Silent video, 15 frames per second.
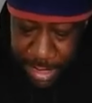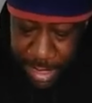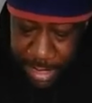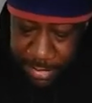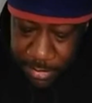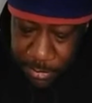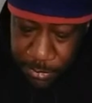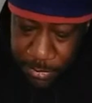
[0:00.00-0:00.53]

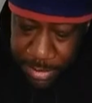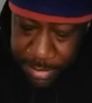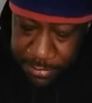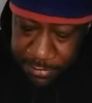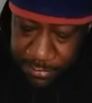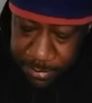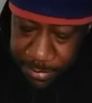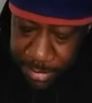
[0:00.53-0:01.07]
and the wind
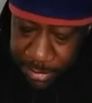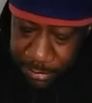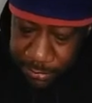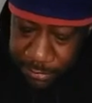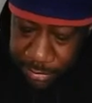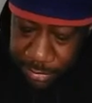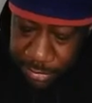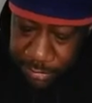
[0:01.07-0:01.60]

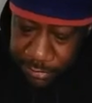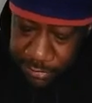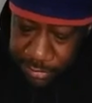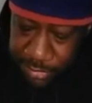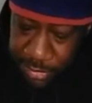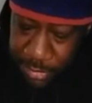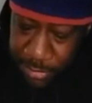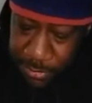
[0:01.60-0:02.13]
smells
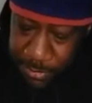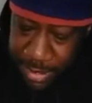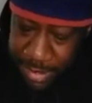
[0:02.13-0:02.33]
slow